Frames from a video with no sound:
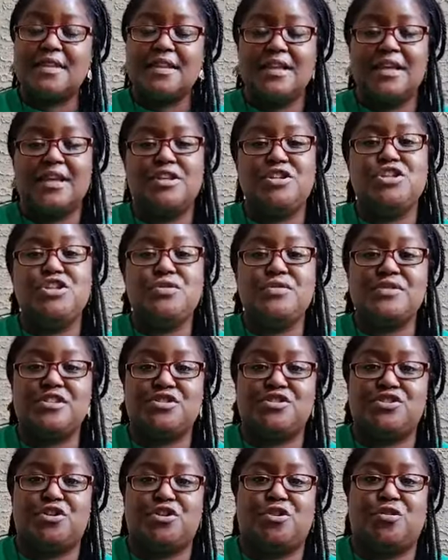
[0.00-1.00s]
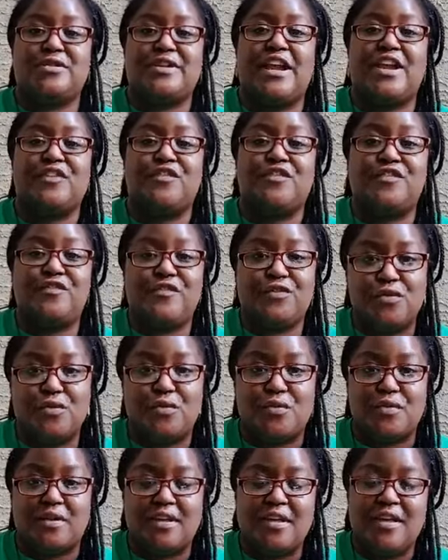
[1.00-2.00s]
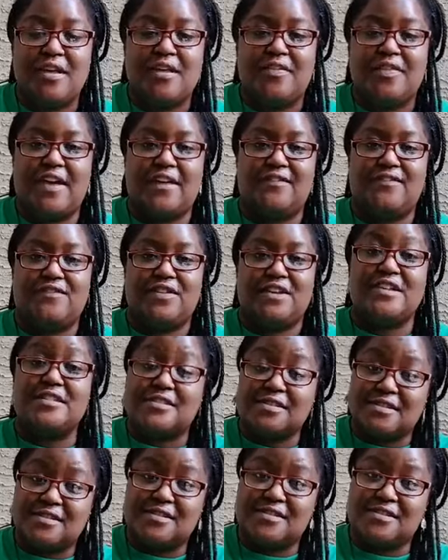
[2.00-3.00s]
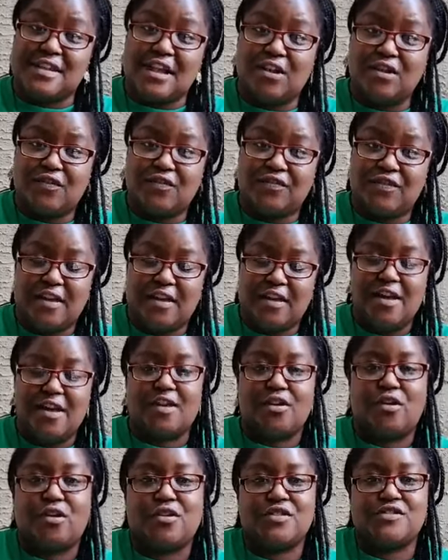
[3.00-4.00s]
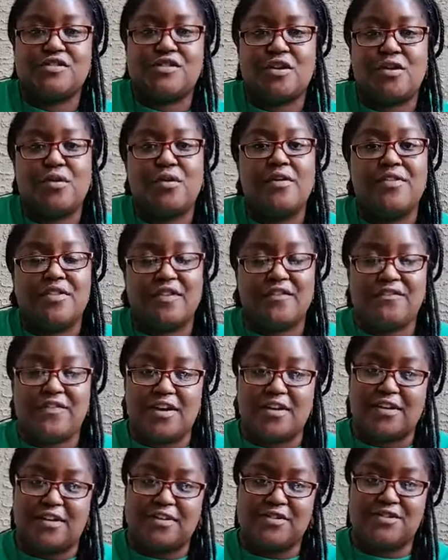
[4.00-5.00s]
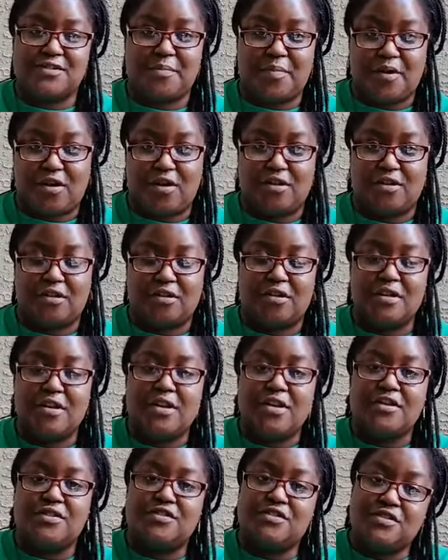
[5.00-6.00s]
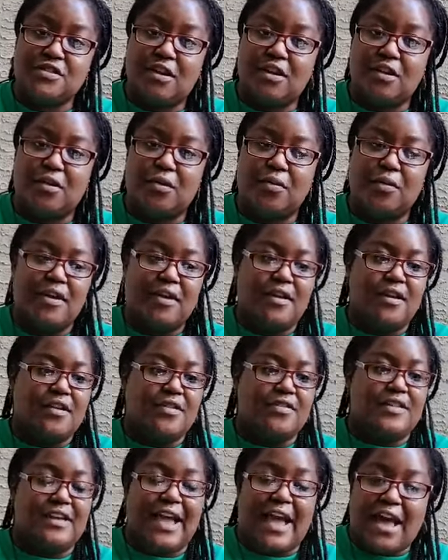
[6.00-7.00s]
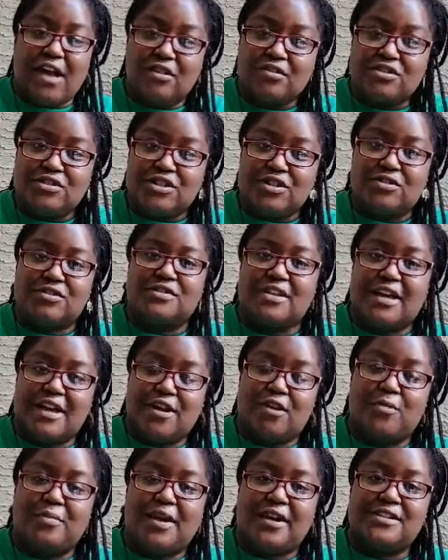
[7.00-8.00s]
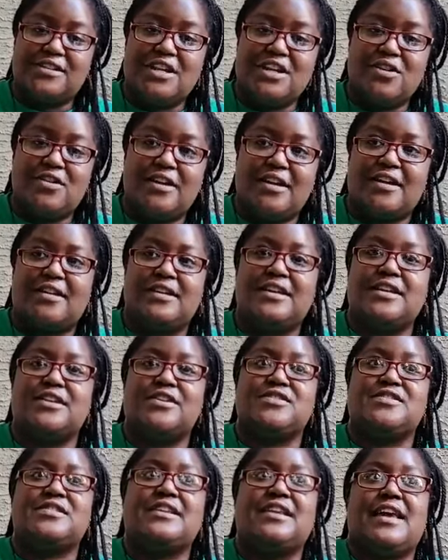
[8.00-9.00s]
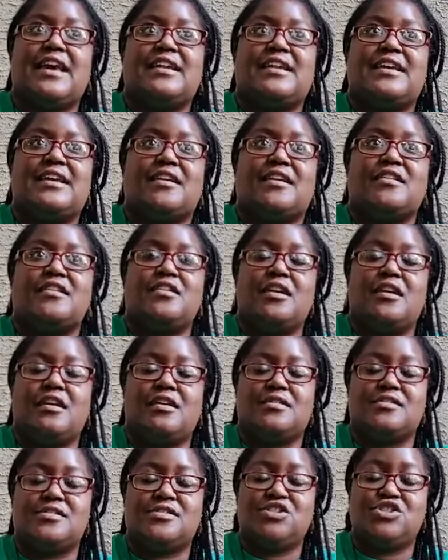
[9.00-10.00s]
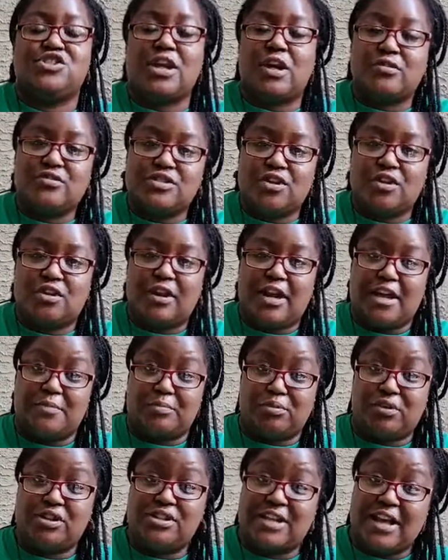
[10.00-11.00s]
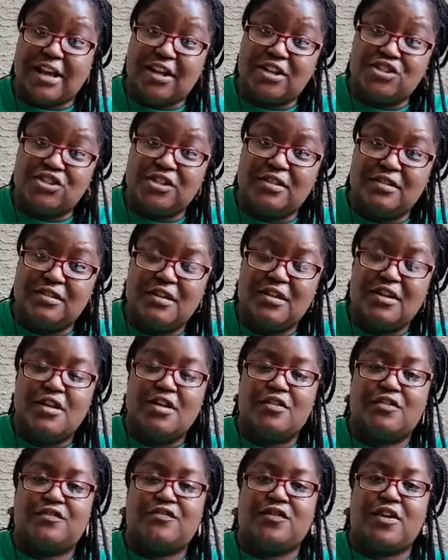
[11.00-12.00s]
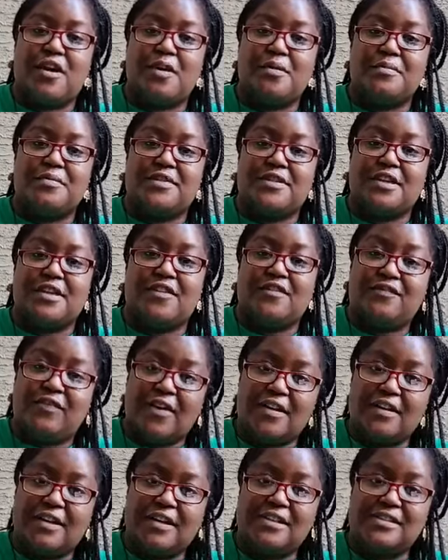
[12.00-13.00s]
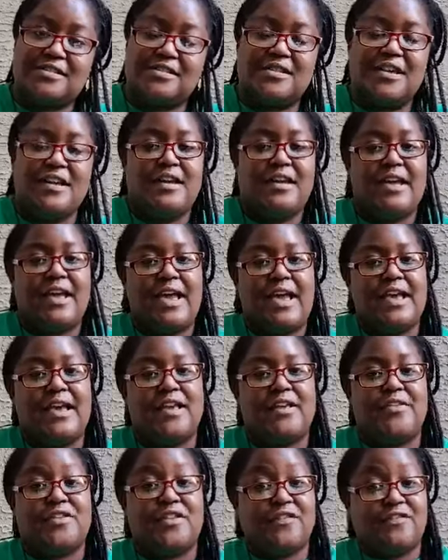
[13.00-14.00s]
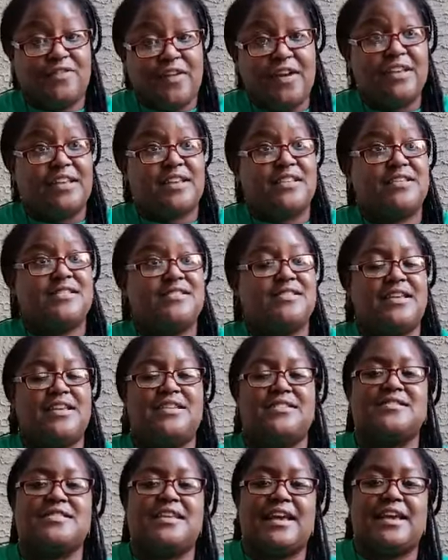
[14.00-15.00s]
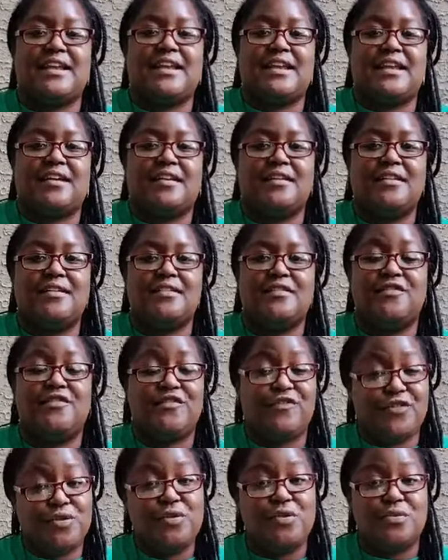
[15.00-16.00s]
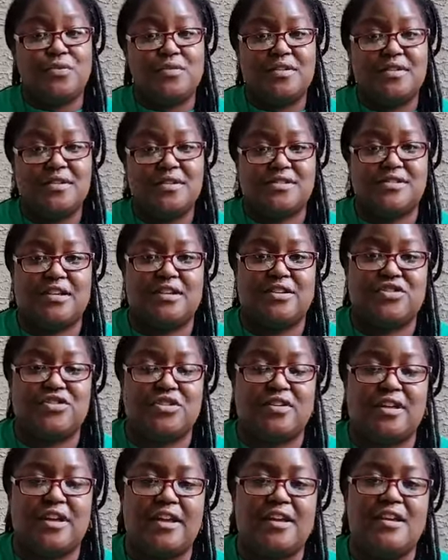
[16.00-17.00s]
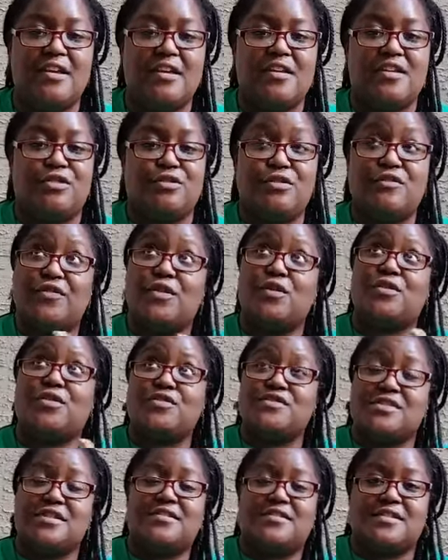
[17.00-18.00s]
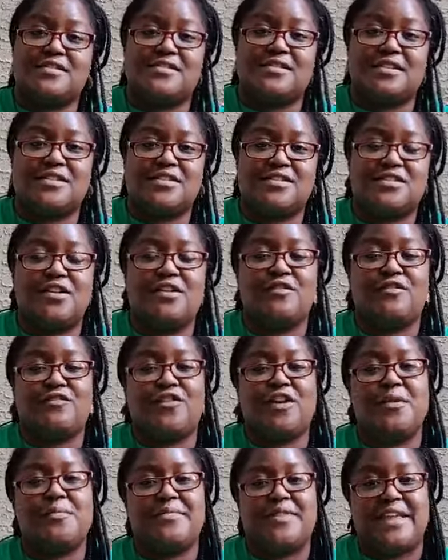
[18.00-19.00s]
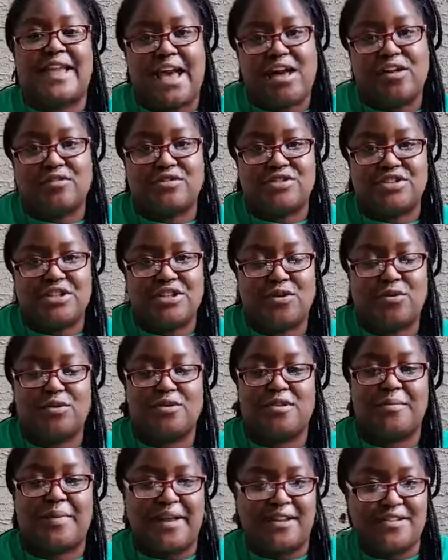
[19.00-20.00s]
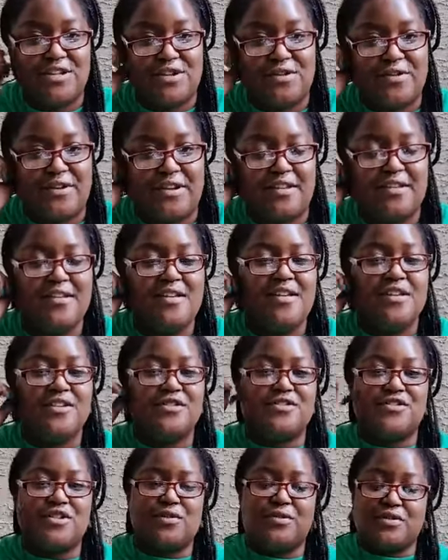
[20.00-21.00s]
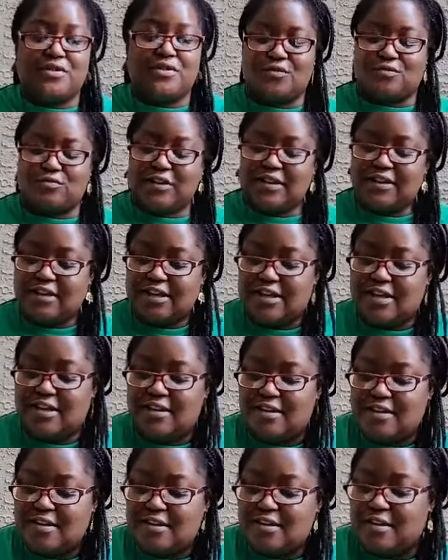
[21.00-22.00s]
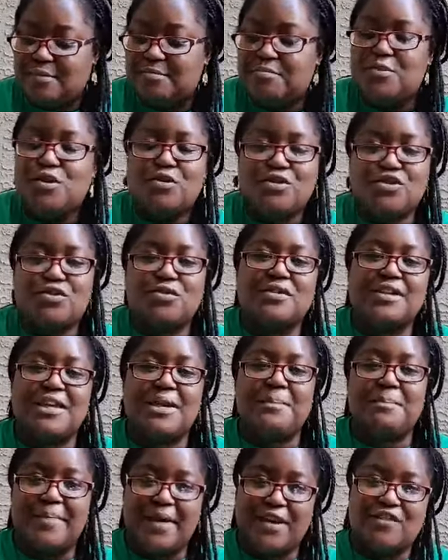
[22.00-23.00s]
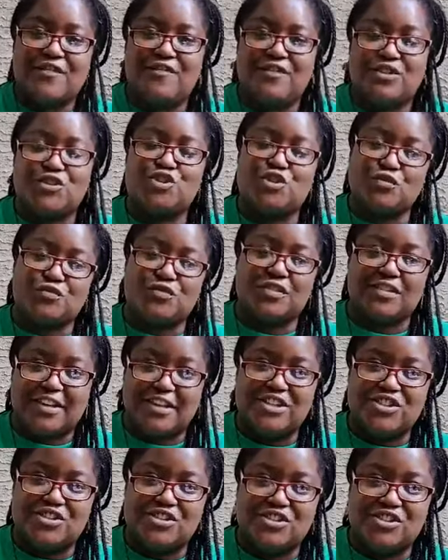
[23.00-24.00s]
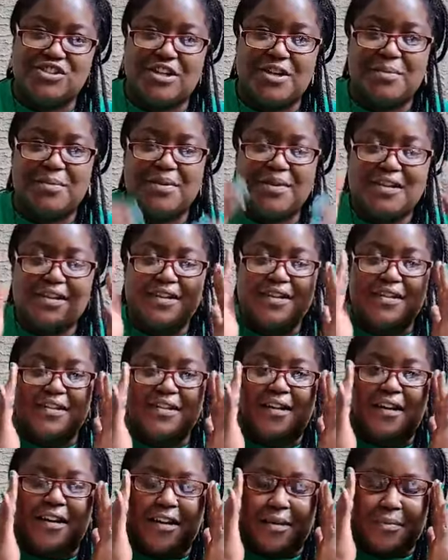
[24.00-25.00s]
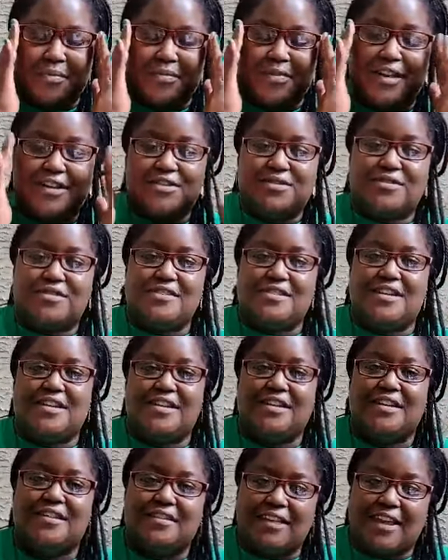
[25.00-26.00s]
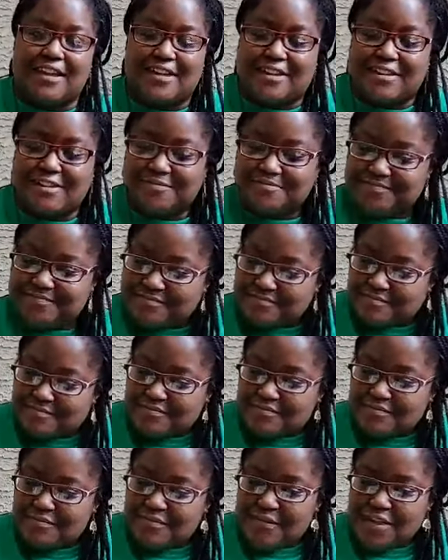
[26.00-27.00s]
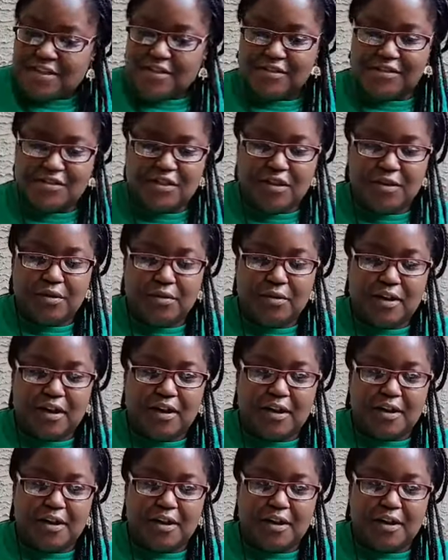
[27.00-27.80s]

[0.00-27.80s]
and use it to create food that feeds itself and also the fungus partner. So the algae or cyanobacteria is getting shelter and protection from the fungus, and the fungus is getting food essentially through photosynthesis from the algae or the bacteria. So it's a really mutually beneficial relationship that you see in lichen. So